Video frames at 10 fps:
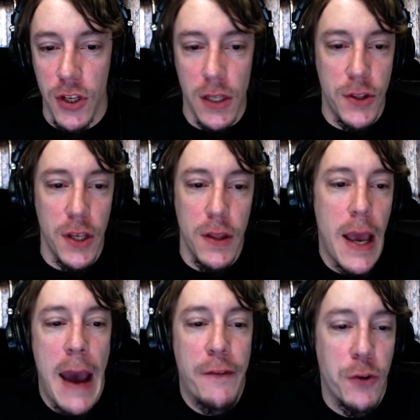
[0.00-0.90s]
to, to,
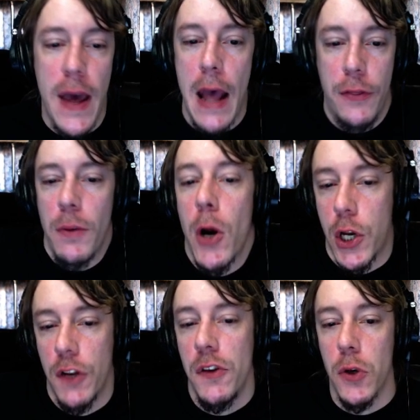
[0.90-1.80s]
after that, the
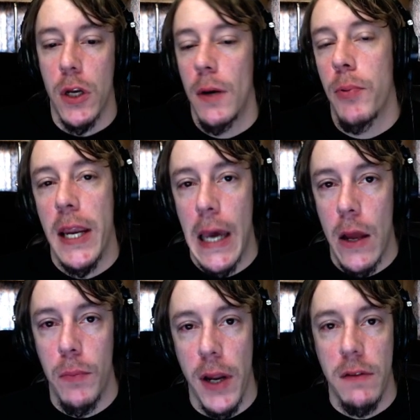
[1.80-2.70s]
market's either going to break
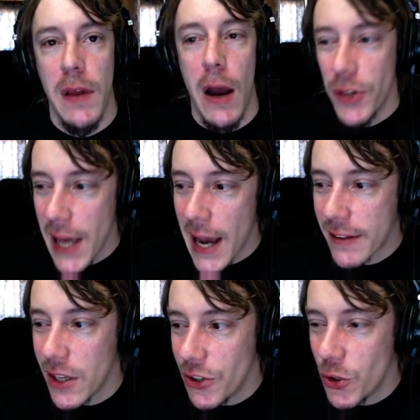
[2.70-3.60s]
out or break down. Yeah,
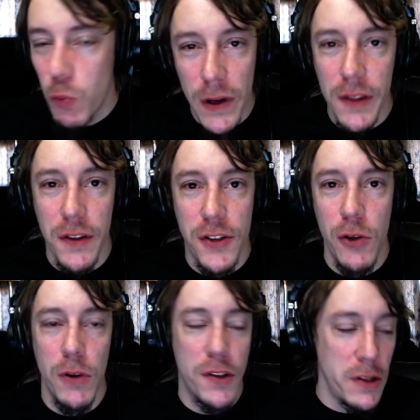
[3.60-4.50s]
it's going to do one of the
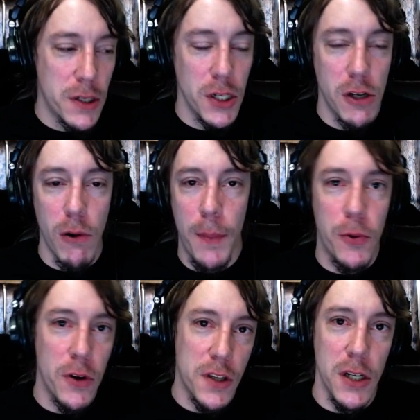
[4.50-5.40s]
two. It's either going to go
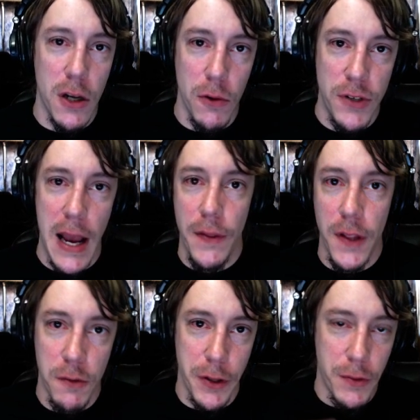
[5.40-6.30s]
up or it's going to go down.
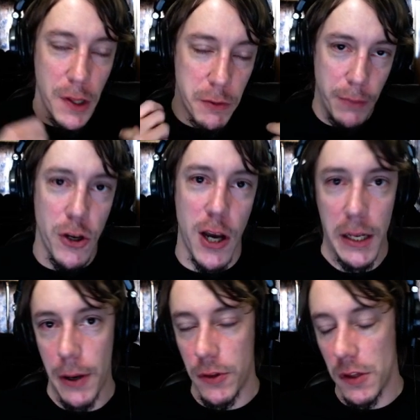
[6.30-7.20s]
That's what that's what I'm
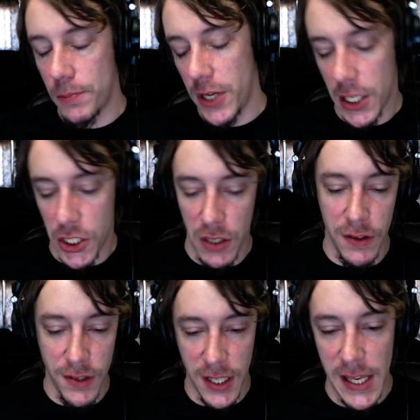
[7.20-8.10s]
talking about. These
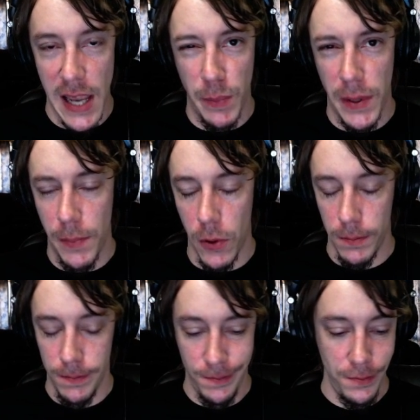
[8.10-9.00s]
predictions and TA people.